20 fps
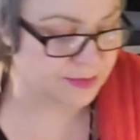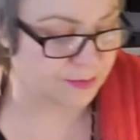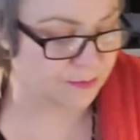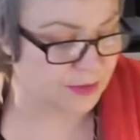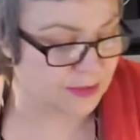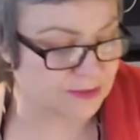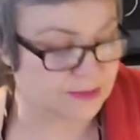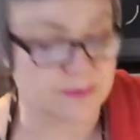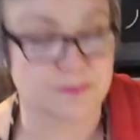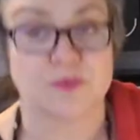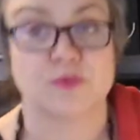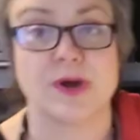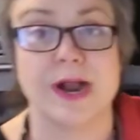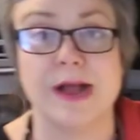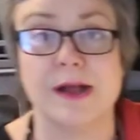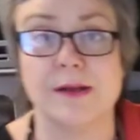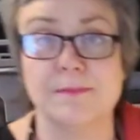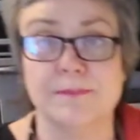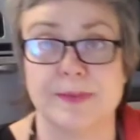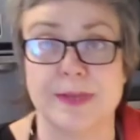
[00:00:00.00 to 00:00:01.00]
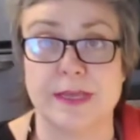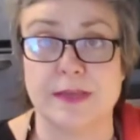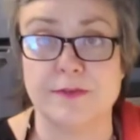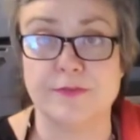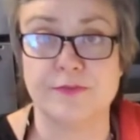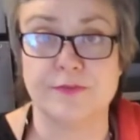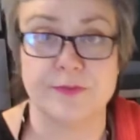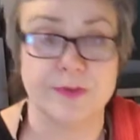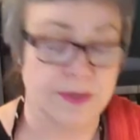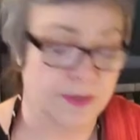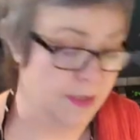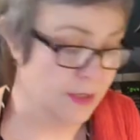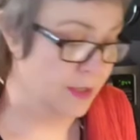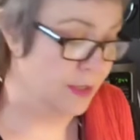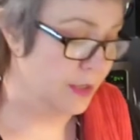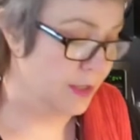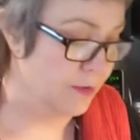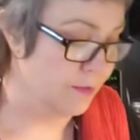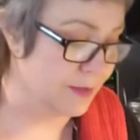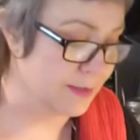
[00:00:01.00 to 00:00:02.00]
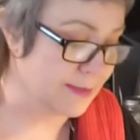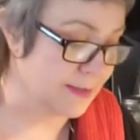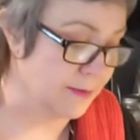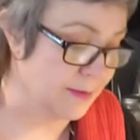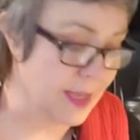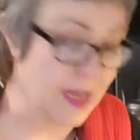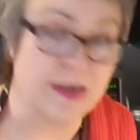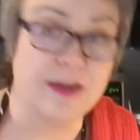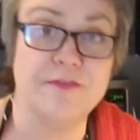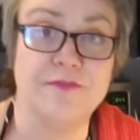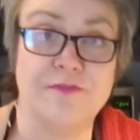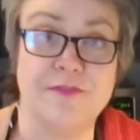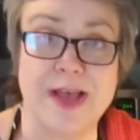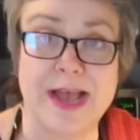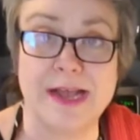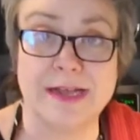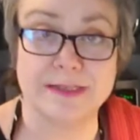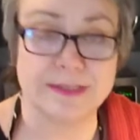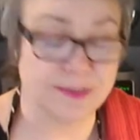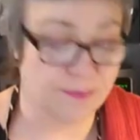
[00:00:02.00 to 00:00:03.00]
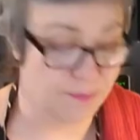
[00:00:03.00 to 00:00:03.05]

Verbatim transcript: you want some ground beef, you want some kind of fat to